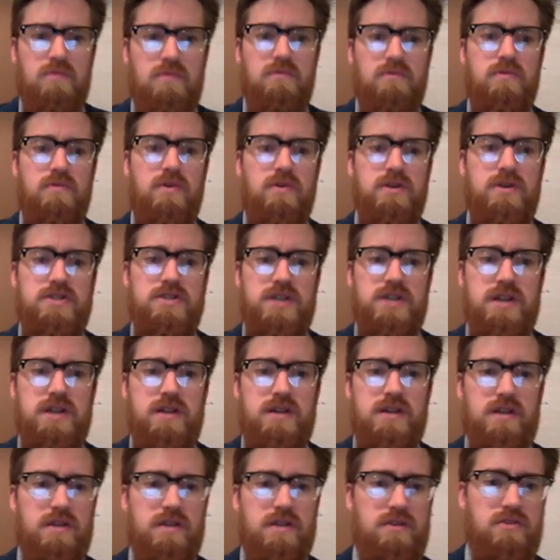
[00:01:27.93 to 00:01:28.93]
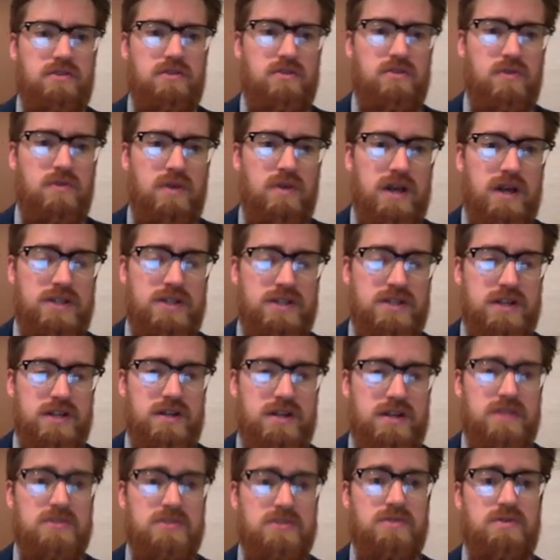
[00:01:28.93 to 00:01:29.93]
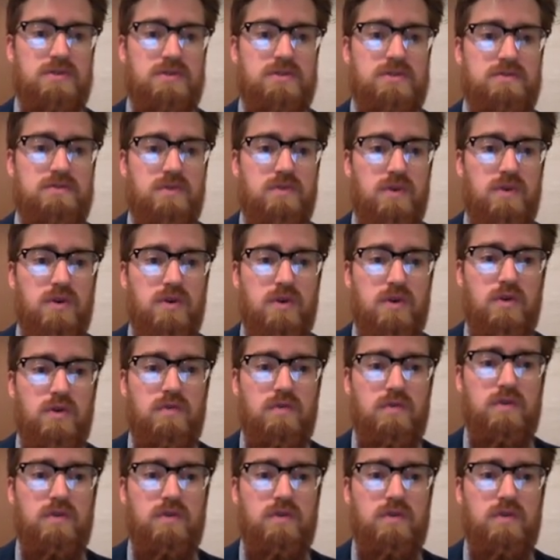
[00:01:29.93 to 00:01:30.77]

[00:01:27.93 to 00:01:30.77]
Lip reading: 4 is shaded in, 2 are not shaded in, so it's 4 over